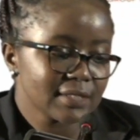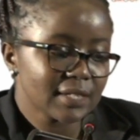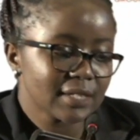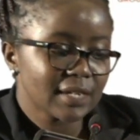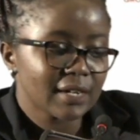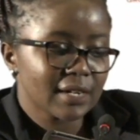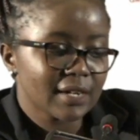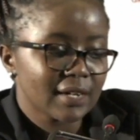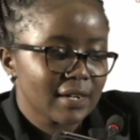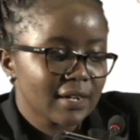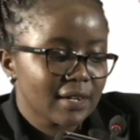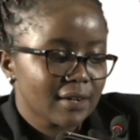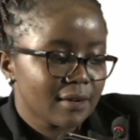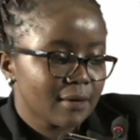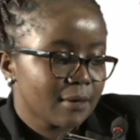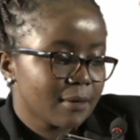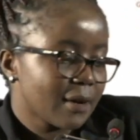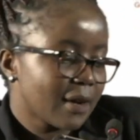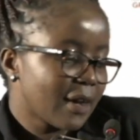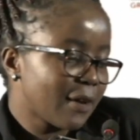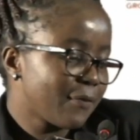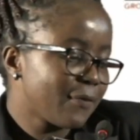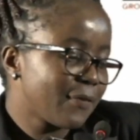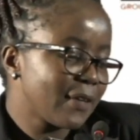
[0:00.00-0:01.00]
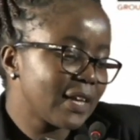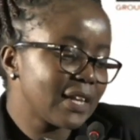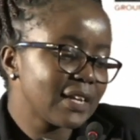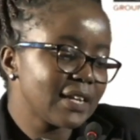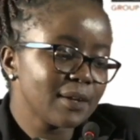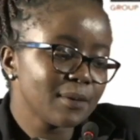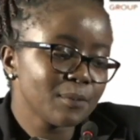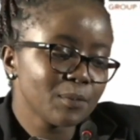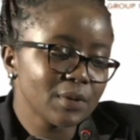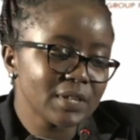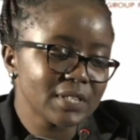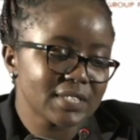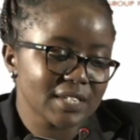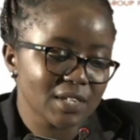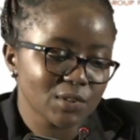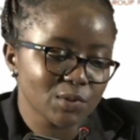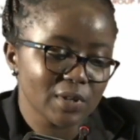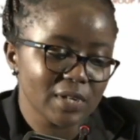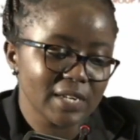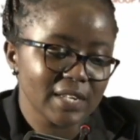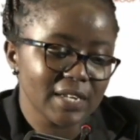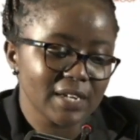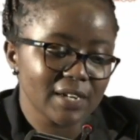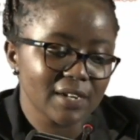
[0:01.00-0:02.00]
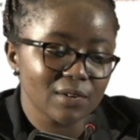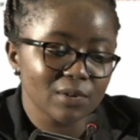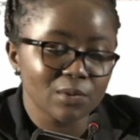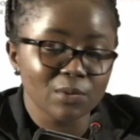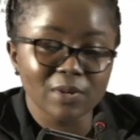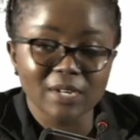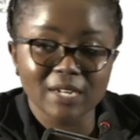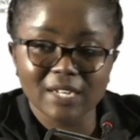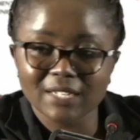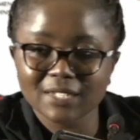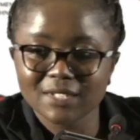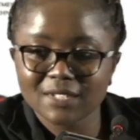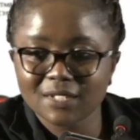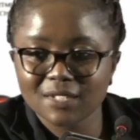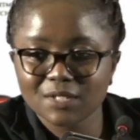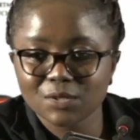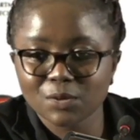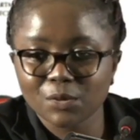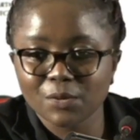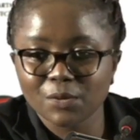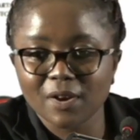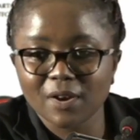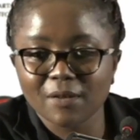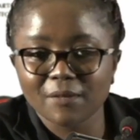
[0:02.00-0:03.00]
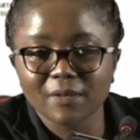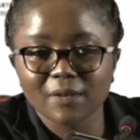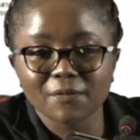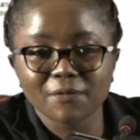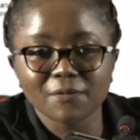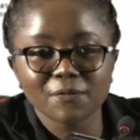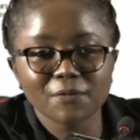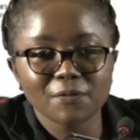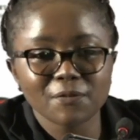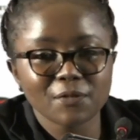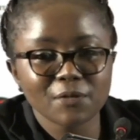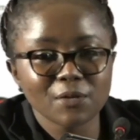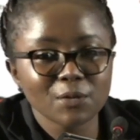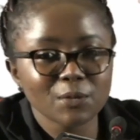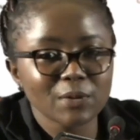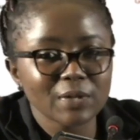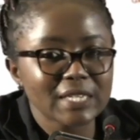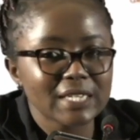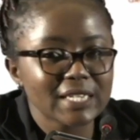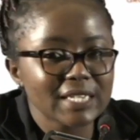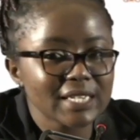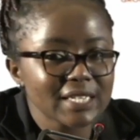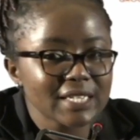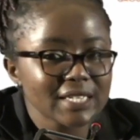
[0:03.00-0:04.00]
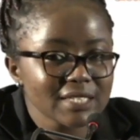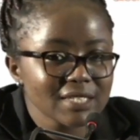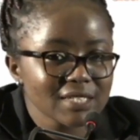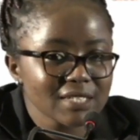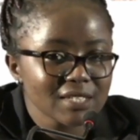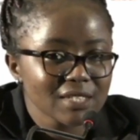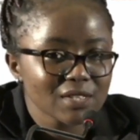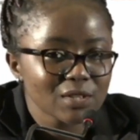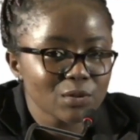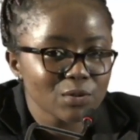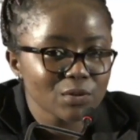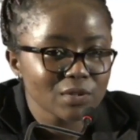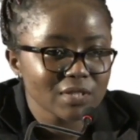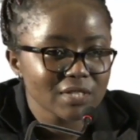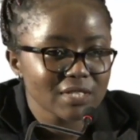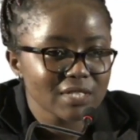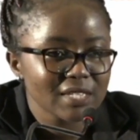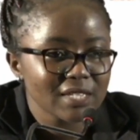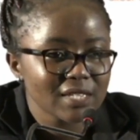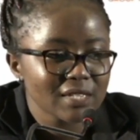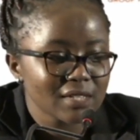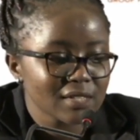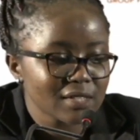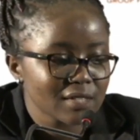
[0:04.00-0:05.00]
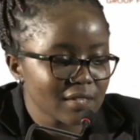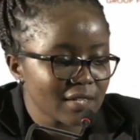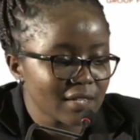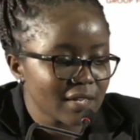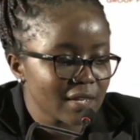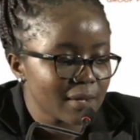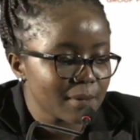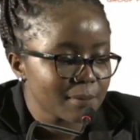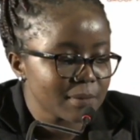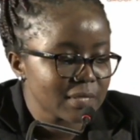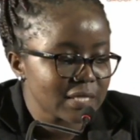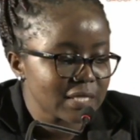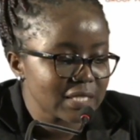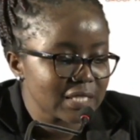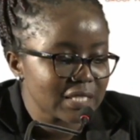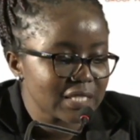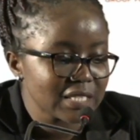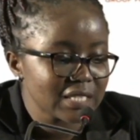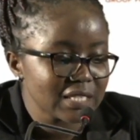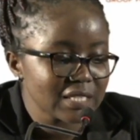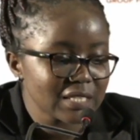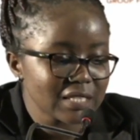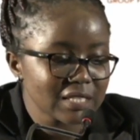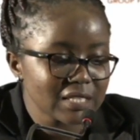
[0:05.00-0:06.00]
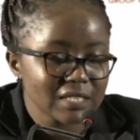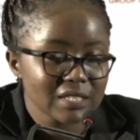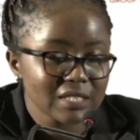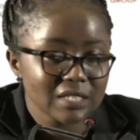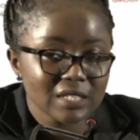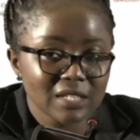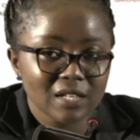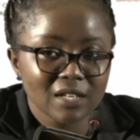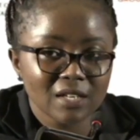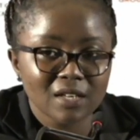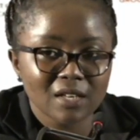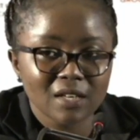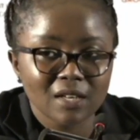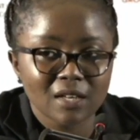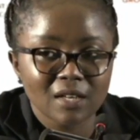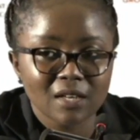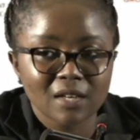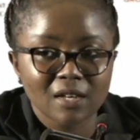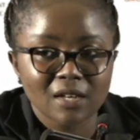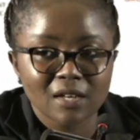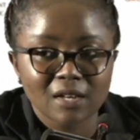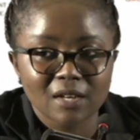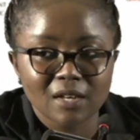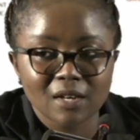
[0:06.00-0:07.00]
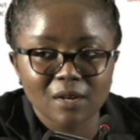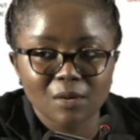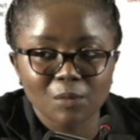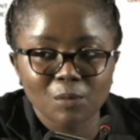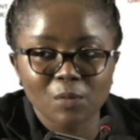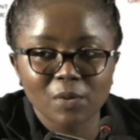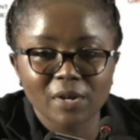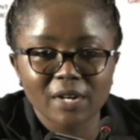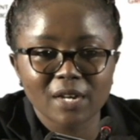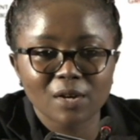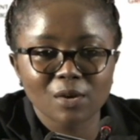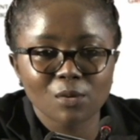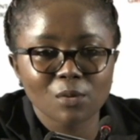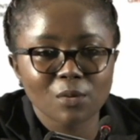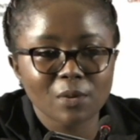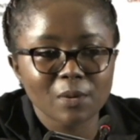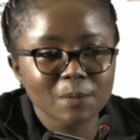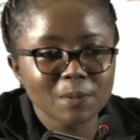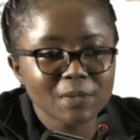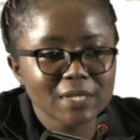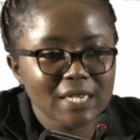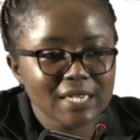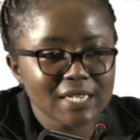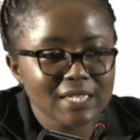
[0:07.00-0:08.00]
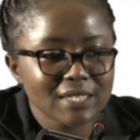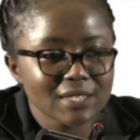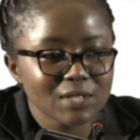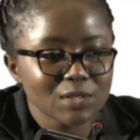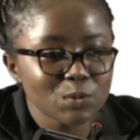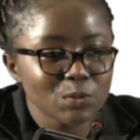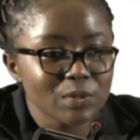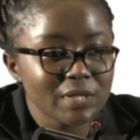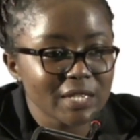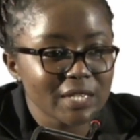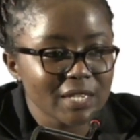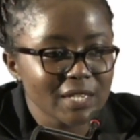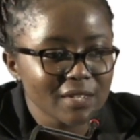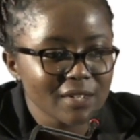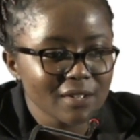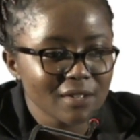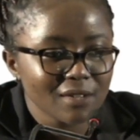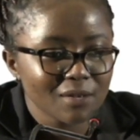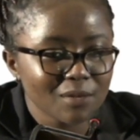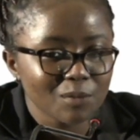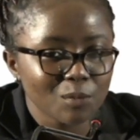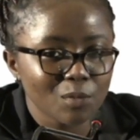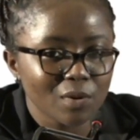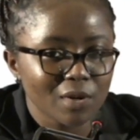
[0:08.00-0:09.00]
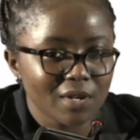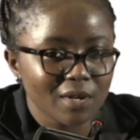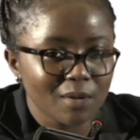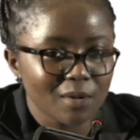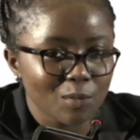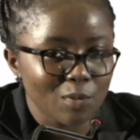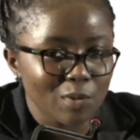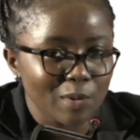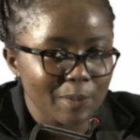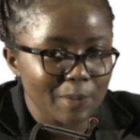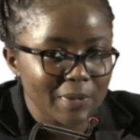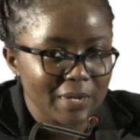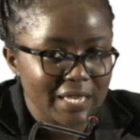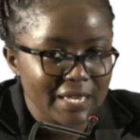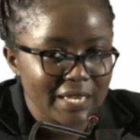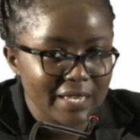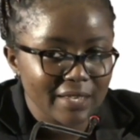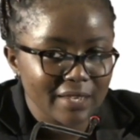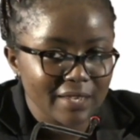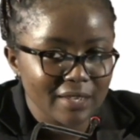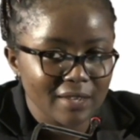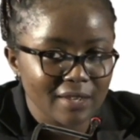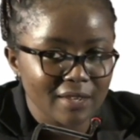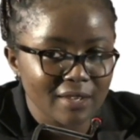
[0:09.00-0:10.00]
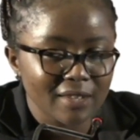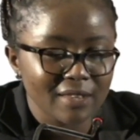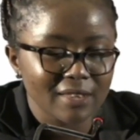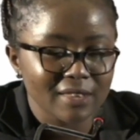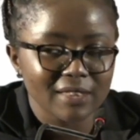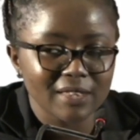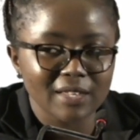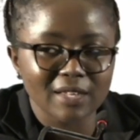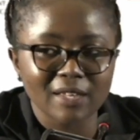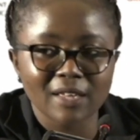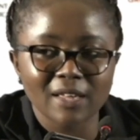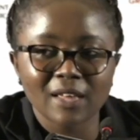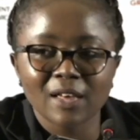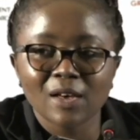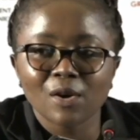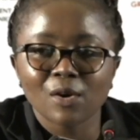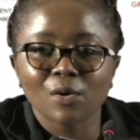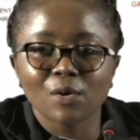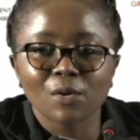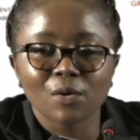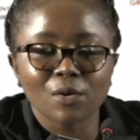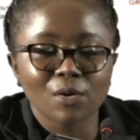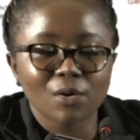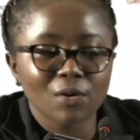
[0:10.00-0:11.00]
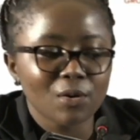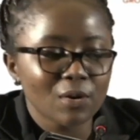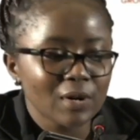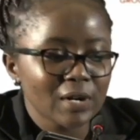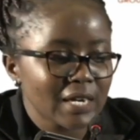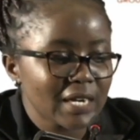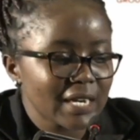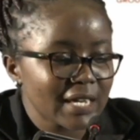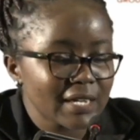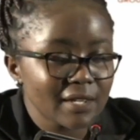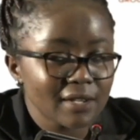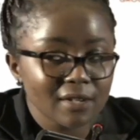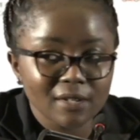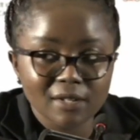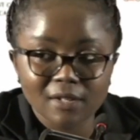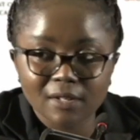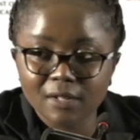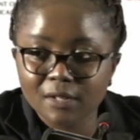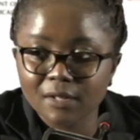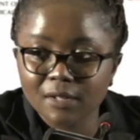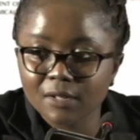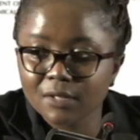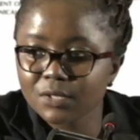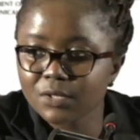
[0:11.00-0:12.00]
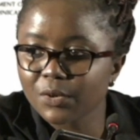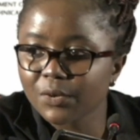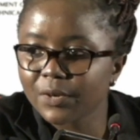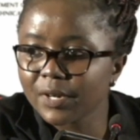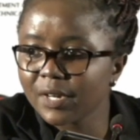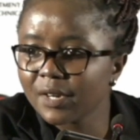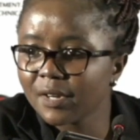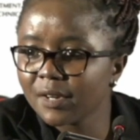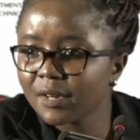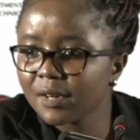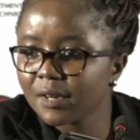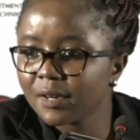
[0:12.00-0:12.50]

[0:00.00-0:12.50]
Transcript: Afielimu, it's actually August, so you have a few days. Those in KMTCs, mwende kwa website today, mwende mu apply. The online, sorry?